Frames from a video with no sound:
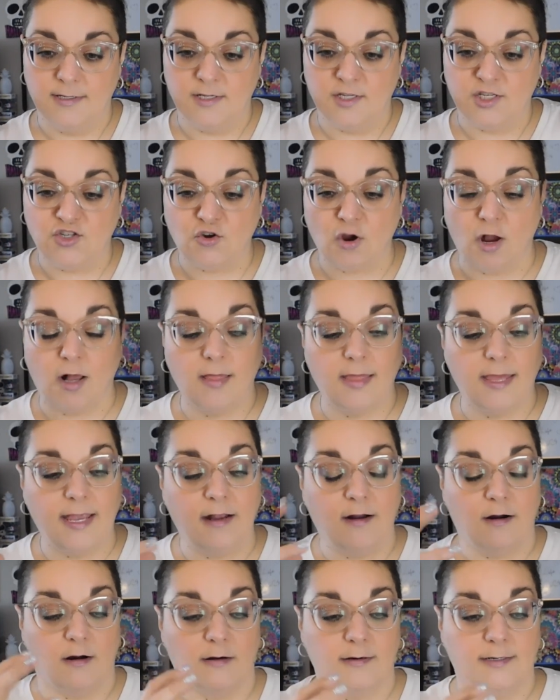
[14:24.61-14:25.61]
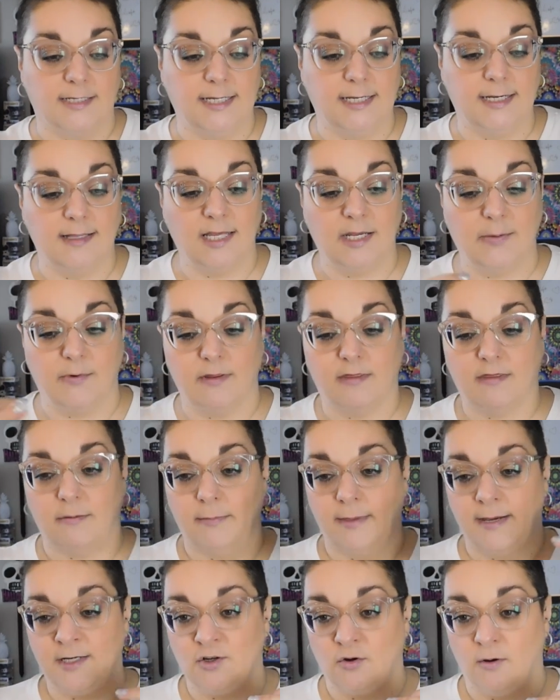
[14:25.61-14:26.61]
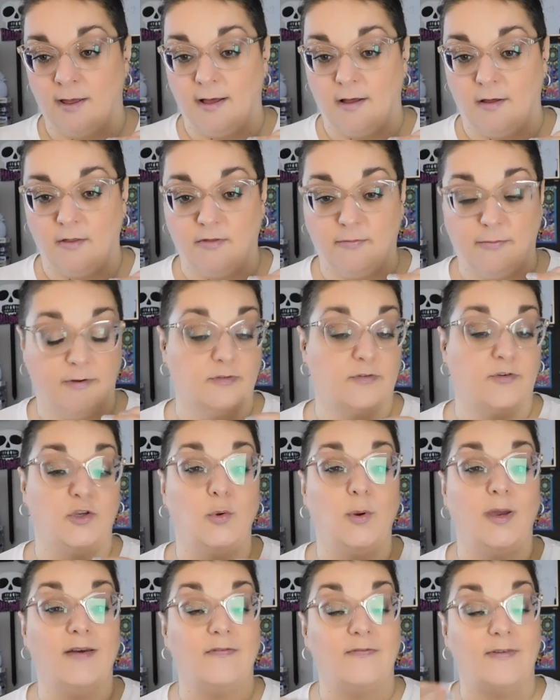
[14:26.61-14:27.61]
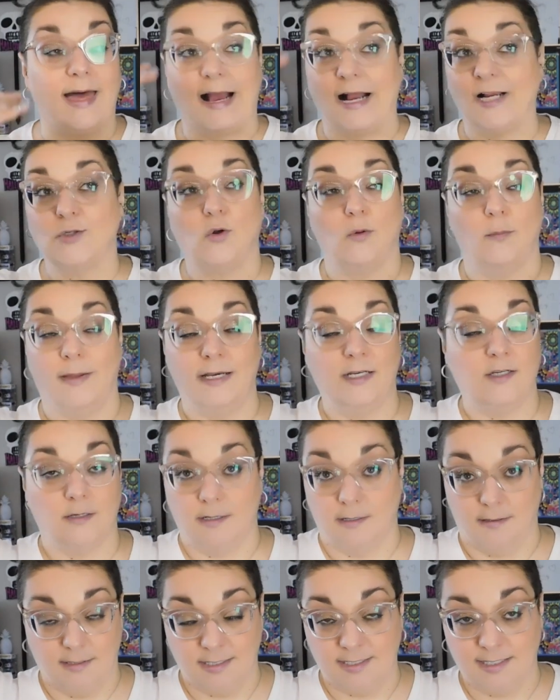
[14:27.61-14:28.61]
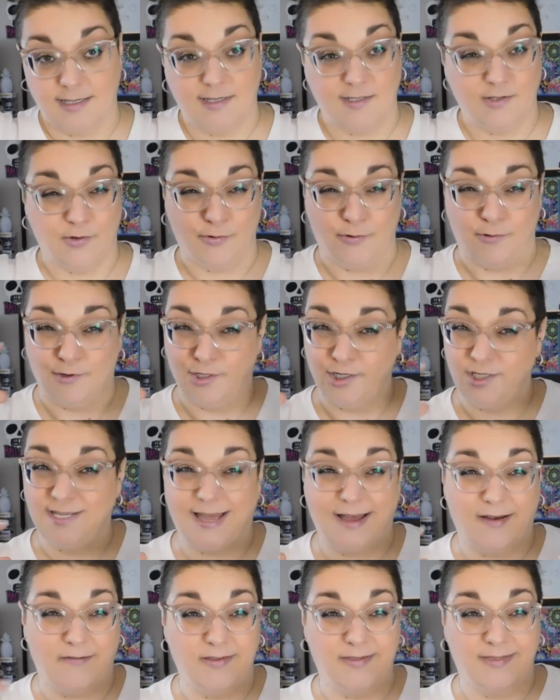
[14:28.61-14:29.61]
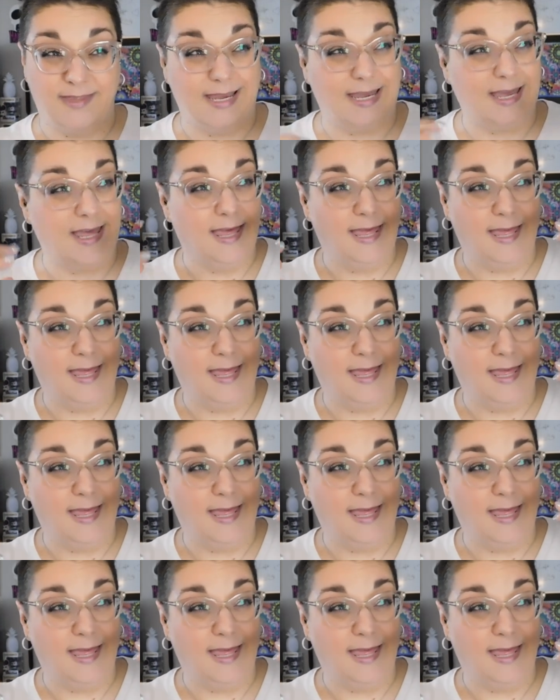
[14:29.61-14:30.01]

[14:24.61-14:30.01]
struggling or dealing with mental health, whether you have actual mental illnesses or you're just having like